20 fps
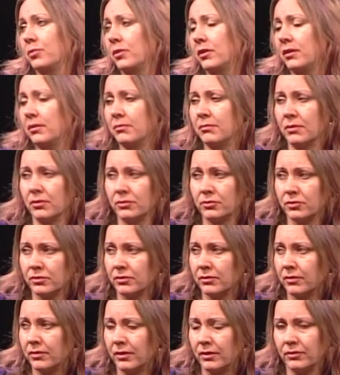What
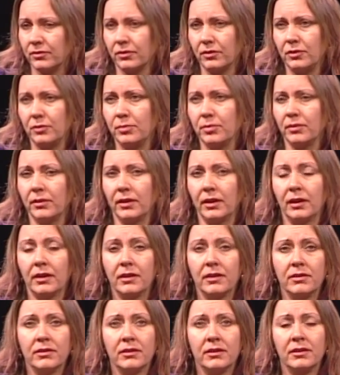emotional things are you bringing?
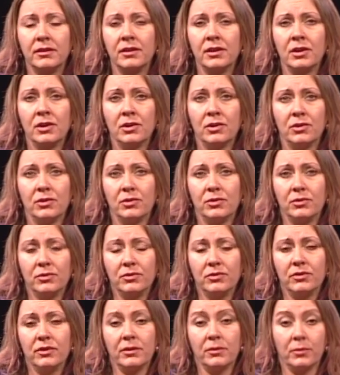And then
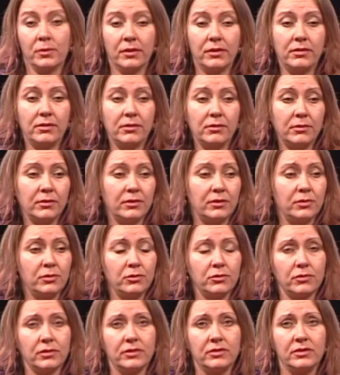who's there with you and
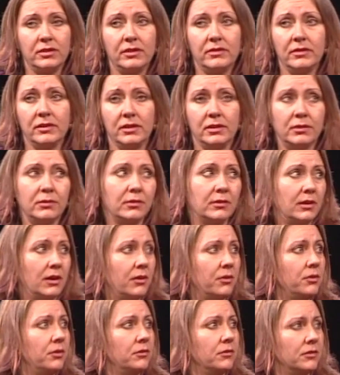who's receiving you, and how
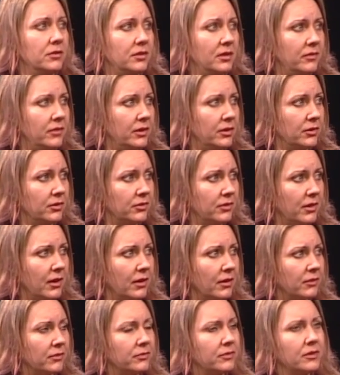are you receiving
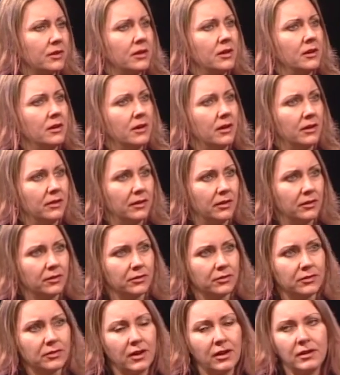yourself on the
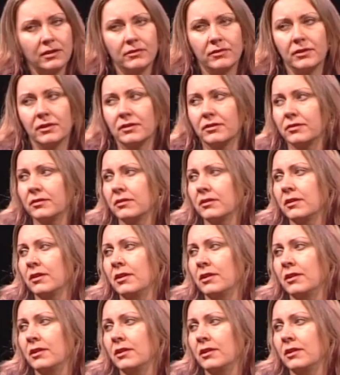other side of this?